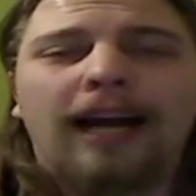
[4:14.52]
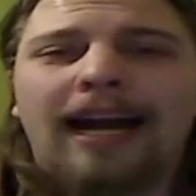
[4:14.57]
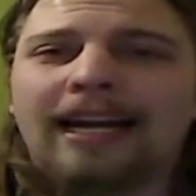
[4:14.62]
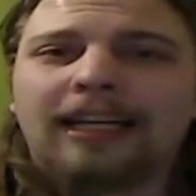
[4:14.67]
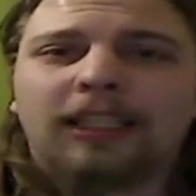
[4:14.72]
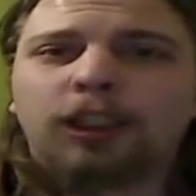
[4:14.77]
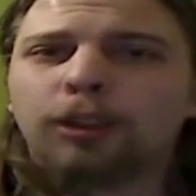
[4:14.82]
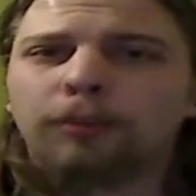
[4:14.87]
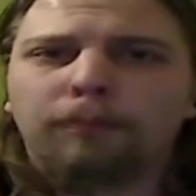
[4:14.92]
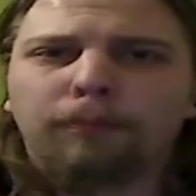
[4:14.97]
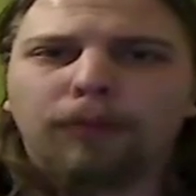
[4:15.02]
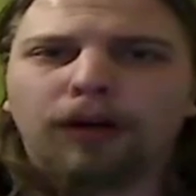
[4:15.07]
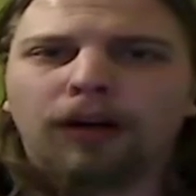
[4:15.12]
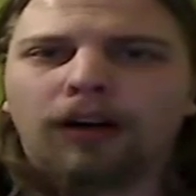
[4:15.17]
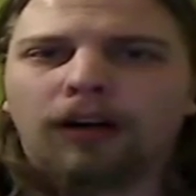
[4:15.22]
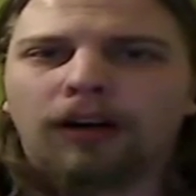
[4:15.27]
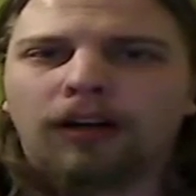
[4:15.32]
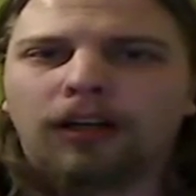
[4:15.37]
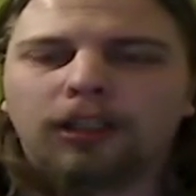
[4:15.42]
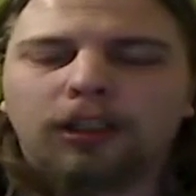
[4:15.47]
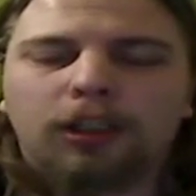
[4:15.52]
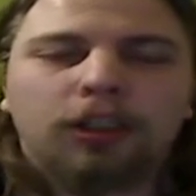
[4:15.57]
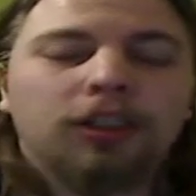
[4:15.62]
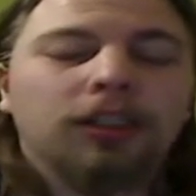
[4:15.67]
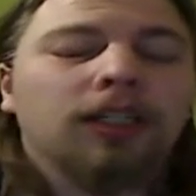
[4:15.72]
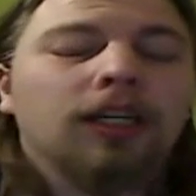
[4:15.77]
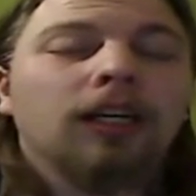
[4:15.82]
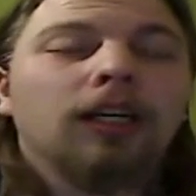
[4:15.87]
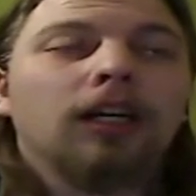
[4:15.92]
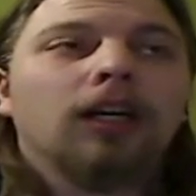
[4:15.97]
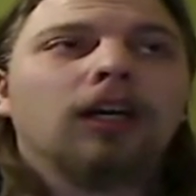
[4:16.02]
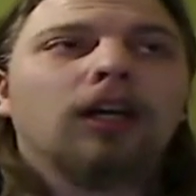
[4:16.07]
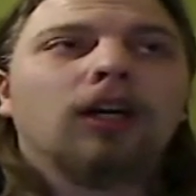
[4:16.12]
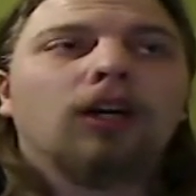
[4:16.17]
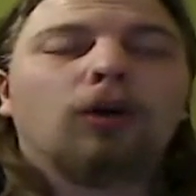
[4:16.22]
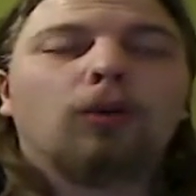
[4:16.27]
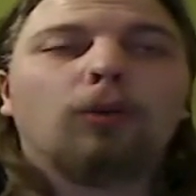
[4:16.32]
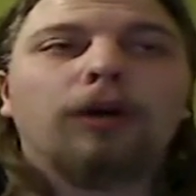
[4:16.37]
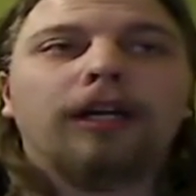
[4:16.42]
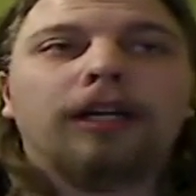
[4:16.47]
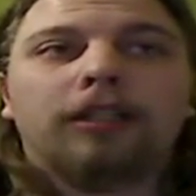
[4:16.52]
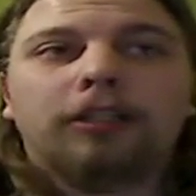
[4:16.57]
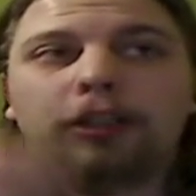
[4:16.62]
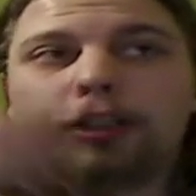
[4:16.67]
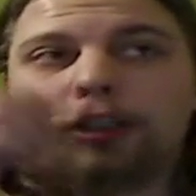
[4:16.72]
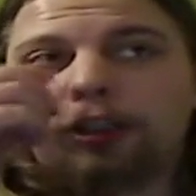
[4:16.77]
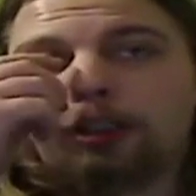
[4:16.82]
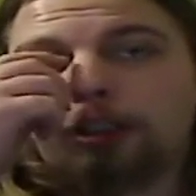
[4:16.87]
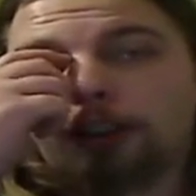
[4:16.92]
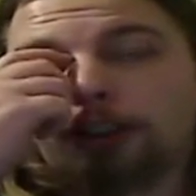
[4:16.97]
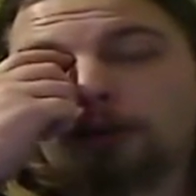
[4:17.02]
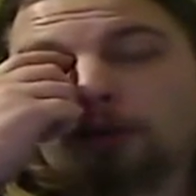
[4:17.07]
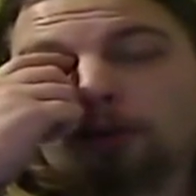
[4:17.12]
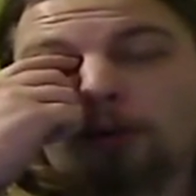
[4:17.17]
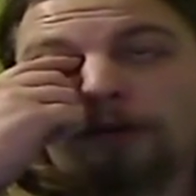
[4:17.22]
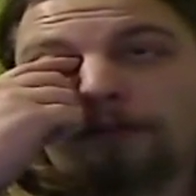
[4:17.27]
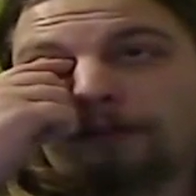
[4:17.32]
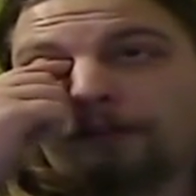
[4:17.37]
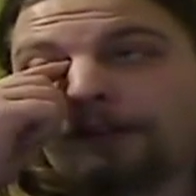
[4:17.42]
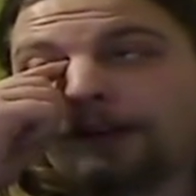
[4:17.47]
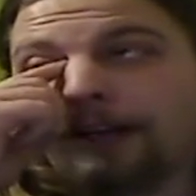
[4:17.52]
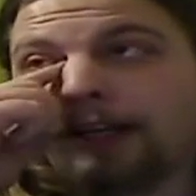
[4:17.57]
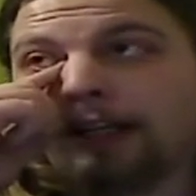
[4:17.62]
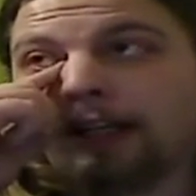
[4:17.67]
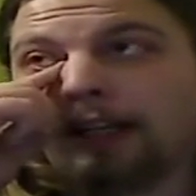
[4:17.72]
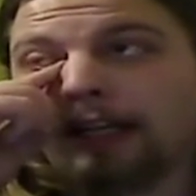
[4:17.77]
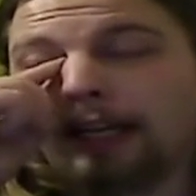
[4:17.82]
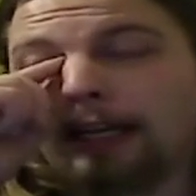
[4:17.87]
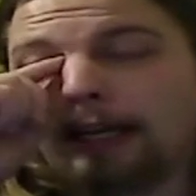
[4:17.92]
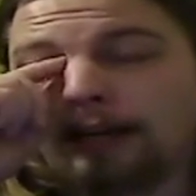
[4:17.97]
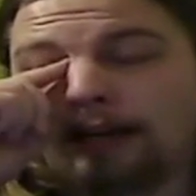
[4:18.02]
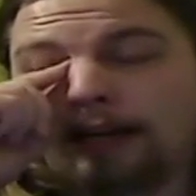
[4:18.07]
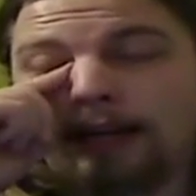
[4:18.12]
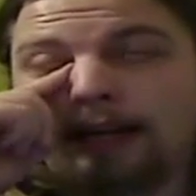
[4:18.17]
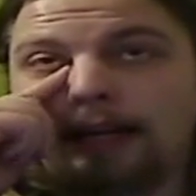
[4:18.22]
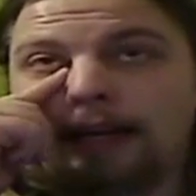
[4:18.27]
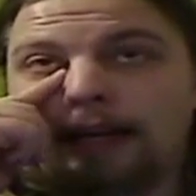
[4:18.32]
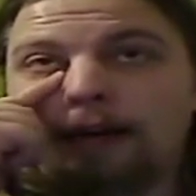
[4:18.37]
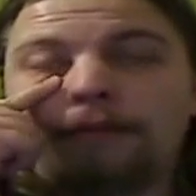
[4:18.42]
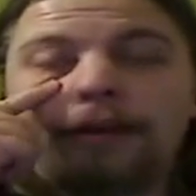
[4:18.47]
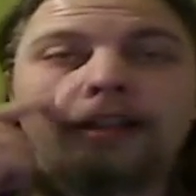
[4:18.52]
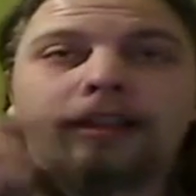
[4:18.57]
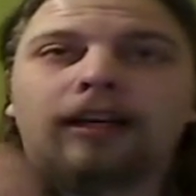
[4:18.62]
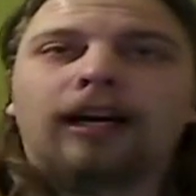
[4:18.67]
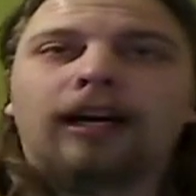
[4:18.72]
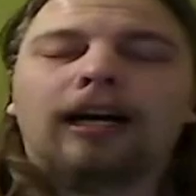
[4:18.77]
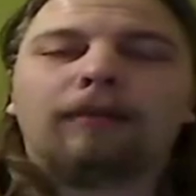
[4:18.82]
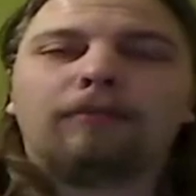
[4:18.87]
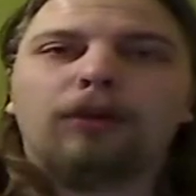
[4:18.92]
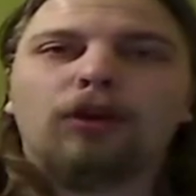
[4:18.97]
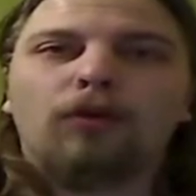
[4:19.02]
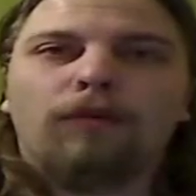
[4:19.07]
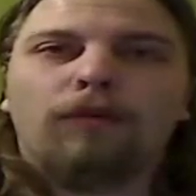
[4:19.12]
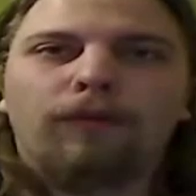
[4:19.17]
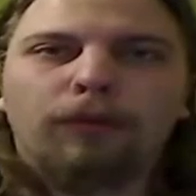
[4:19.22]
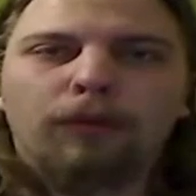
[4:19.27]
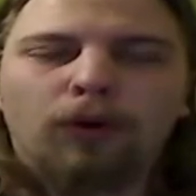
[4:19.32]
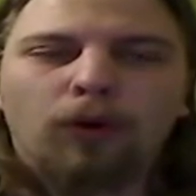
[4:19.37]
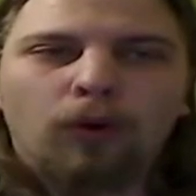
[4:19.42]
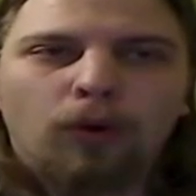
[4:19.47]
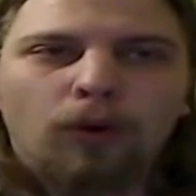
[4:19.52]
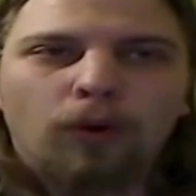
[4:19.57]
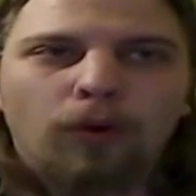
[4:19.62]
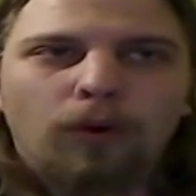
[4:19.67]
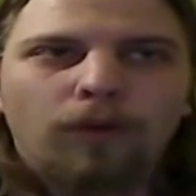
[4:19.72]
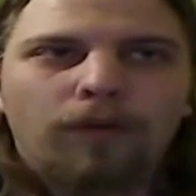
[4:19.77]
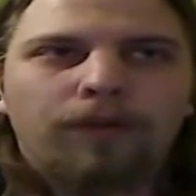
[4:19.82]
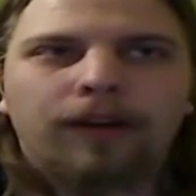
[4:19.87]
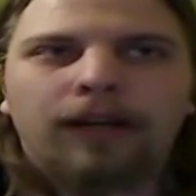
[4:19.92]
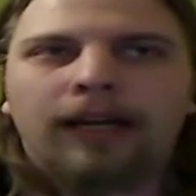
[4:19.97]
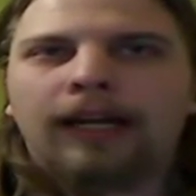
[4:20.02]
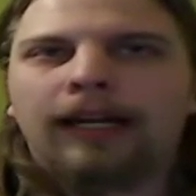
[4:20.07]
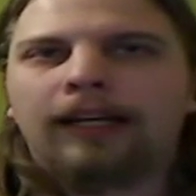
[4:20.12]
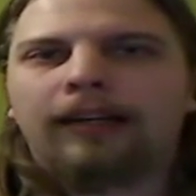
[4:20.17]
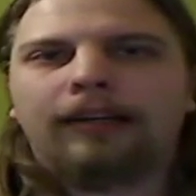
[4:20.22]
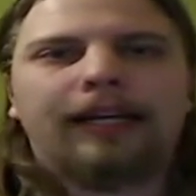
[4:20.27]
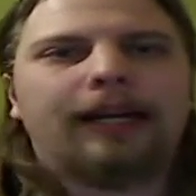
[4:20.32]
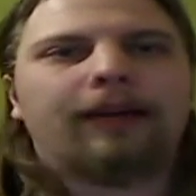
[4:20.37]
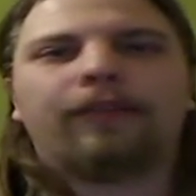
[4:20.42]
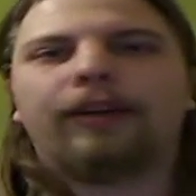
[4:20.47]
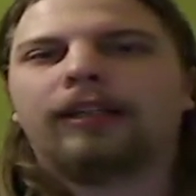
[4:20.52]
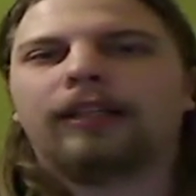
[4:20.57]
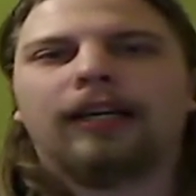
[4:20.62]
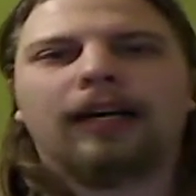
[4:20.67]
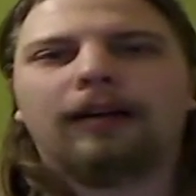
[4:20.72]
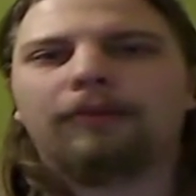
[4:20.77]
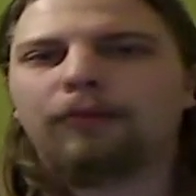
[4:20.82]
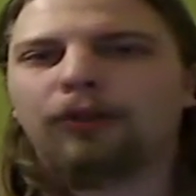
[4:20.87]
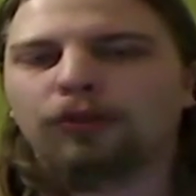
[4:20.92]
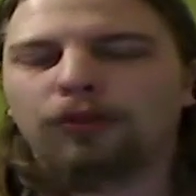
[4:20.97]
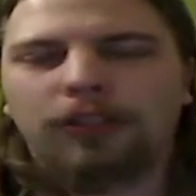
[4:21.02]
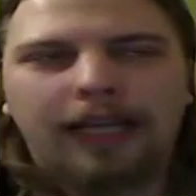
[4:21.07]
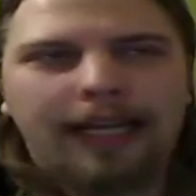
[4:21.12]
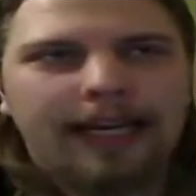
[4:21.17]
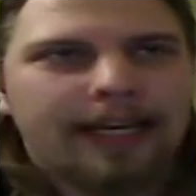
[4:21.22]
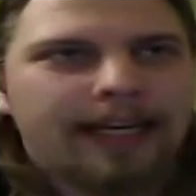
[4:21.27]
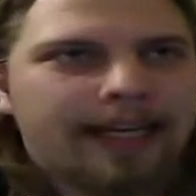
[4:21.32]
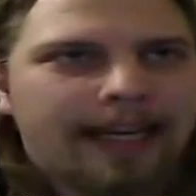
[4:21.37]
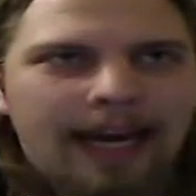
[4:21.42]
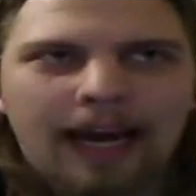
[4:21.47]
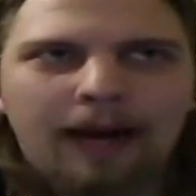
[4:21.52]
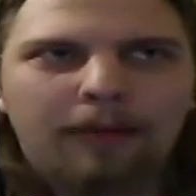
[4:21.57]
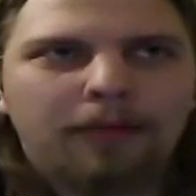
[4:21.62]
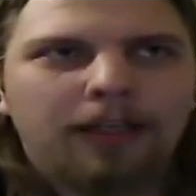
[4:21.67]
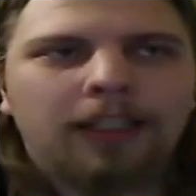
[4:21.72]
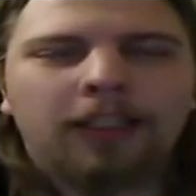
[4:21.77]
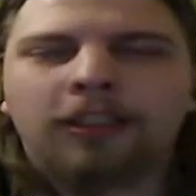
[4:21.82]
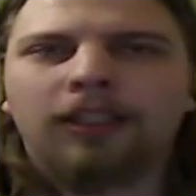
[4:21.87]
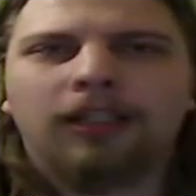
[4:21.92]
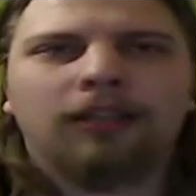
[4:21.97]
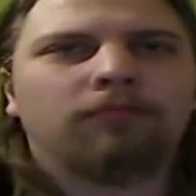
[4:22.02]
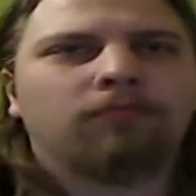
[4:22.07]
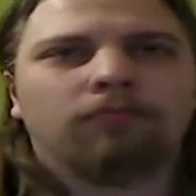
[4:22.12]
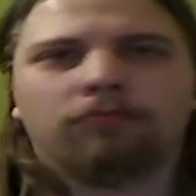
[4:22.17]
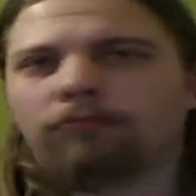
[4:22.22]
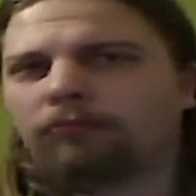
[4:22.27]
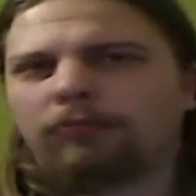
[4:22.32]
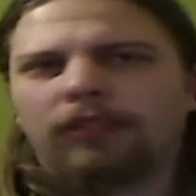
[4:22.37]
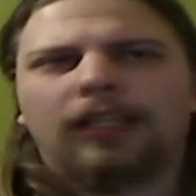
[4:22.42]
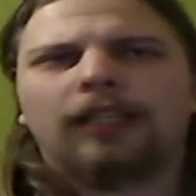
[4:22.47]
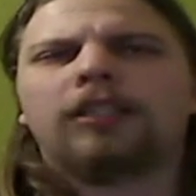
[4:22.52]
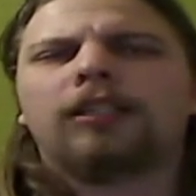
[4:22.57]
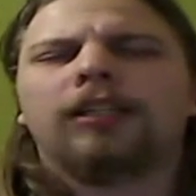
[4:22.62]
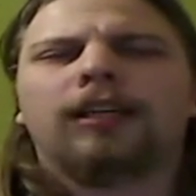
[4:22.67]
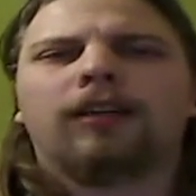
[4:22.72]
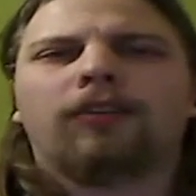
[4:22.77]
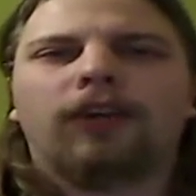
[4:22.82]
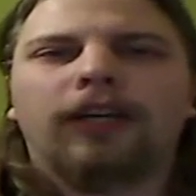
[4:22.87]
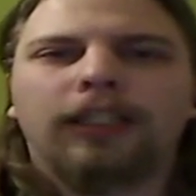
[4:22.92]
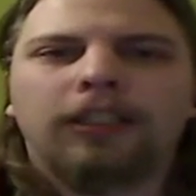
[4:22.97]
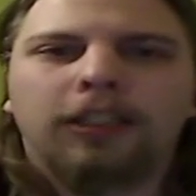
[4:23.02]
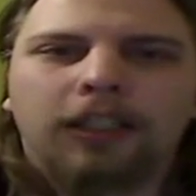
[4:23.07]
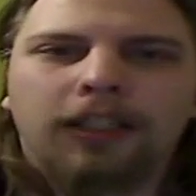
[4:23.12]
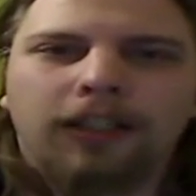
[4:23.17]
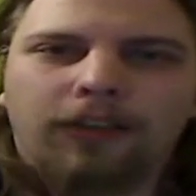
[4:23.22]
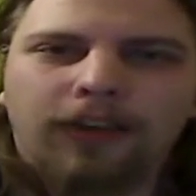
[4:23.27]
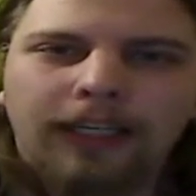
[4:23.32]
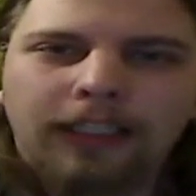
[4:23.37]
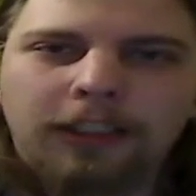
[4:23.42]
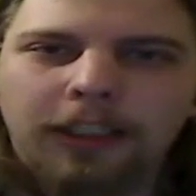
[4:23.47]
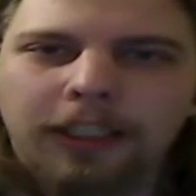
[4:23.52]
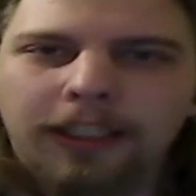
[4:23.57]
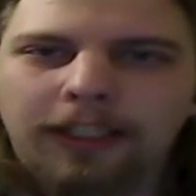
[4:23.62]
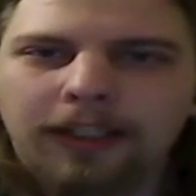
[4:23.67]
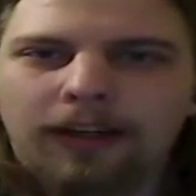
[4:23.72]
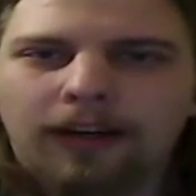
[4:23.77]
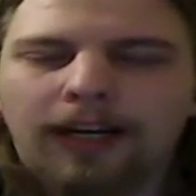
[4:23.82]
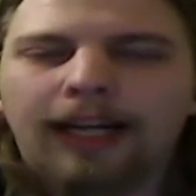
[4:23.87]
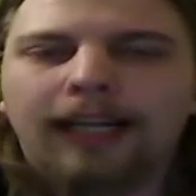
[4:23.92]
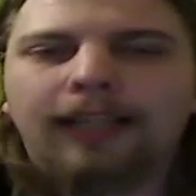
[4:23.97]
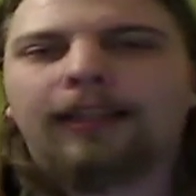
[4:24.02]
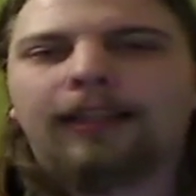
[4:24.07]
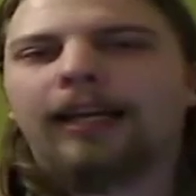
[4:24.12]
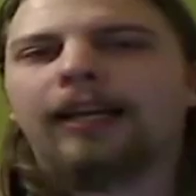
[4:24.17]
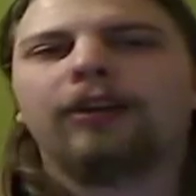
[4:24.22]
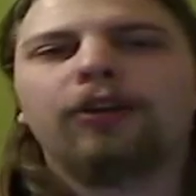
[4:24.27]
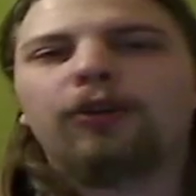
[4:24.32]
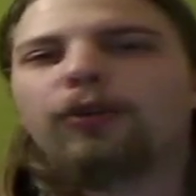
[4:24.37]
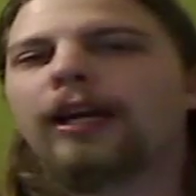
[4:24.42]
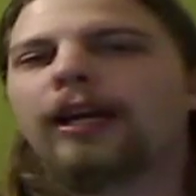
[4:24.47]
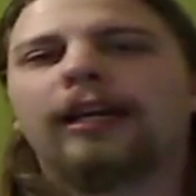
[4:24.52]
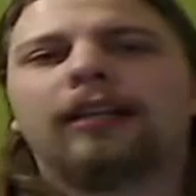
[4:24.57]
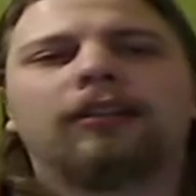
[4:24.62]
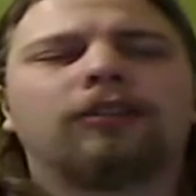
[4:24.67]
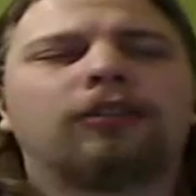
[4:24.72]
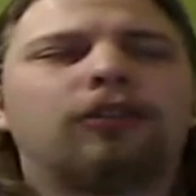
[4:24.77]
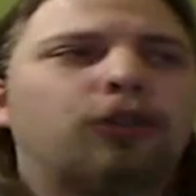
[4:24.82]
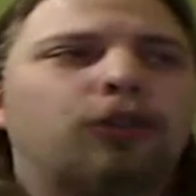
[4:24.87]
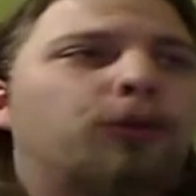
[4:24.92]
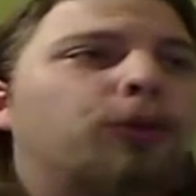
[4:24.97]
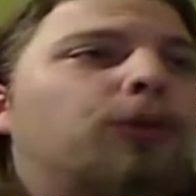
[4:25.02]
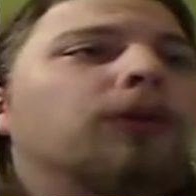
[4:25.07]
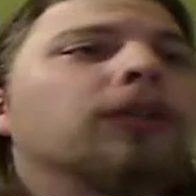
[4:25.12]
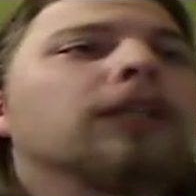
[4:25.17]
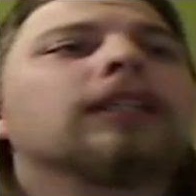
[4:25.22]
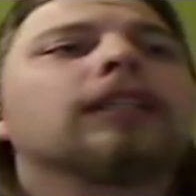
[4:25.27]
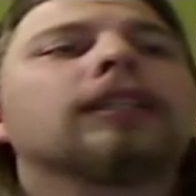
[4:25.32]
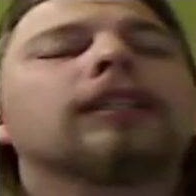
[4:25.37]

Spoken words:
action bars which refill every time you move and every time you take damage and etc etc etc, and then you get to